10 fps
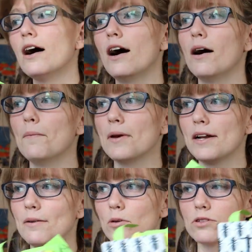
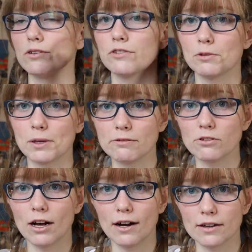And I'm also filming a
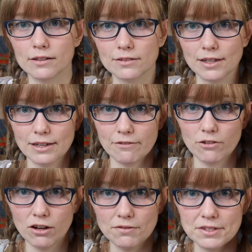vlog that
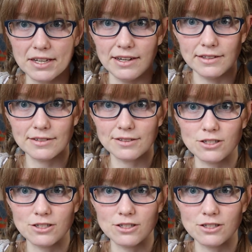involves it.